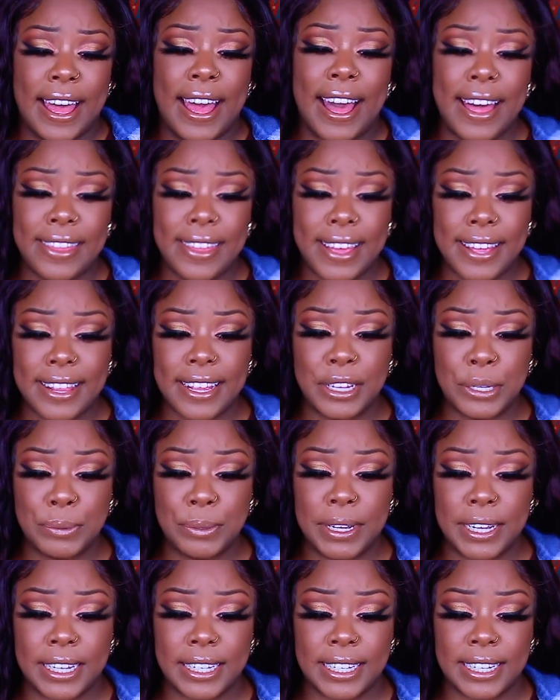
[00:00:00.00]
I think this
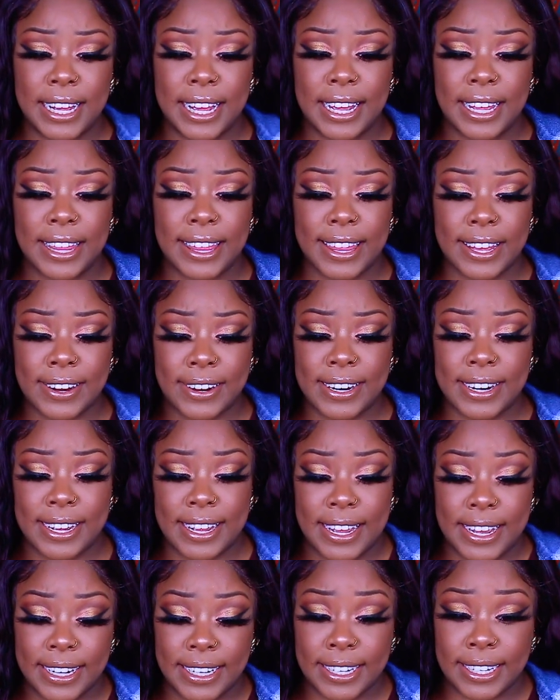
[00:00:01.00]
wig is like 30
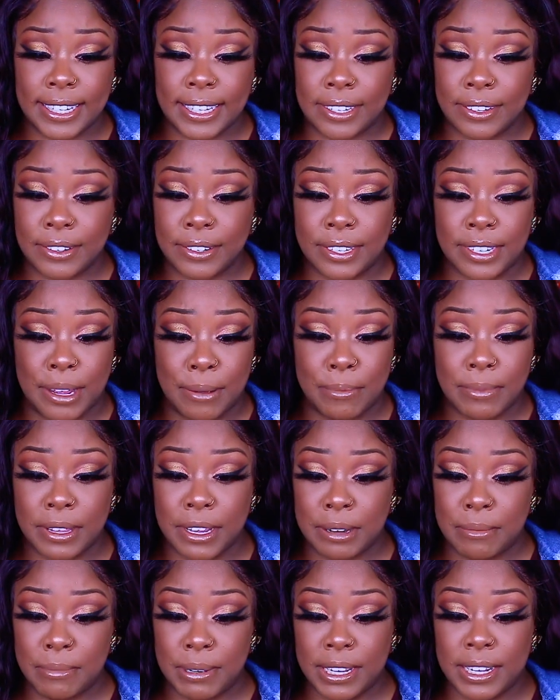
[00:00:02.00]
inches or something,